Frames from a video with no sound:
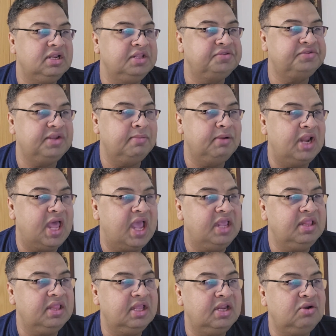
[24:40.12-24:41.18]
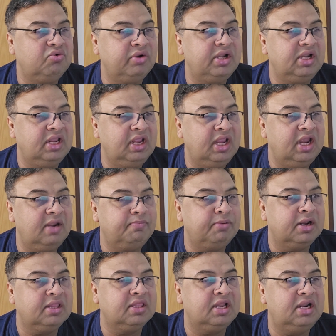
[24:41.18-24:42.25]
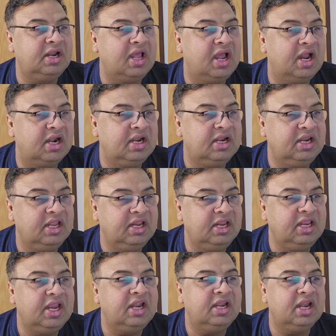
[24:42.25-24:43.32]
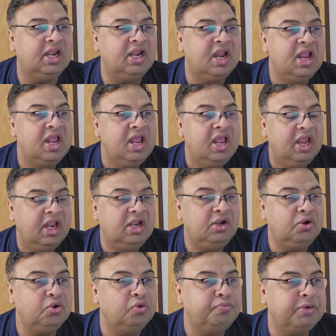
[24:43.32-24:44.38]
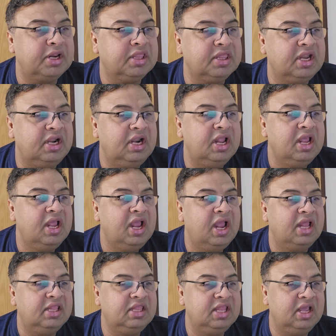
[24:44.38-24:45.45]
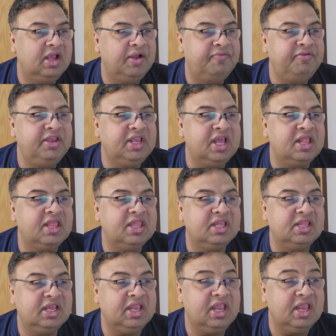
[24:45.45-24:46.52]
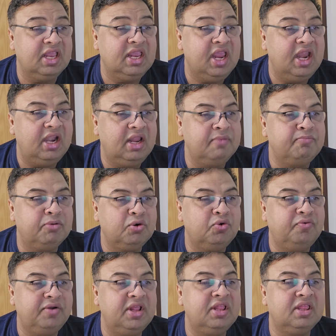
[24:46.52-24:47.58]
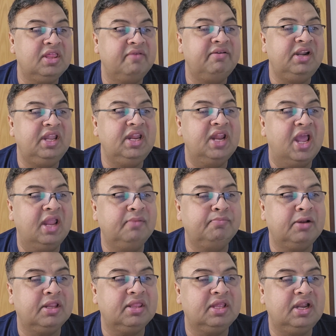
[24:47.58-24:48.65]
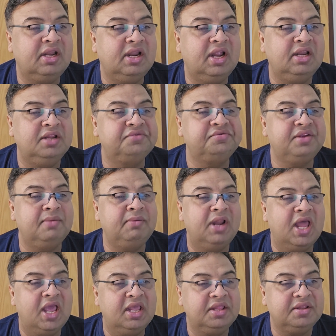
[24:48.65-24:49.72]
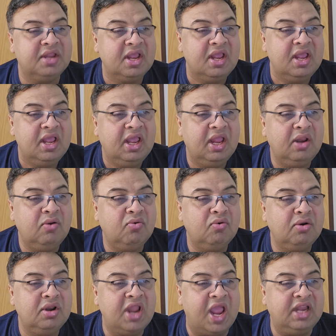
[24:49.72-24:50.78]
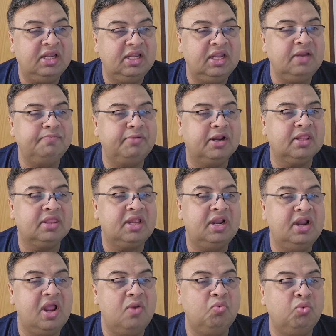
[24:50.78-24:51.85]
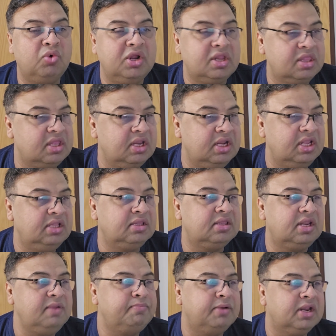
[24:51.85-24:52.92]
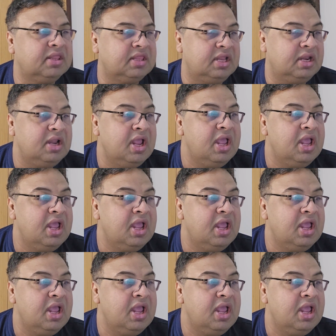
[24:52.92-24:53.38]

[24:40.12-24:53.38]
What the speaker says: stabilized in 28%, are deteriorated in 2%, and we can say the gait improved in 79% and stabilized in 19% and worsened in 3%.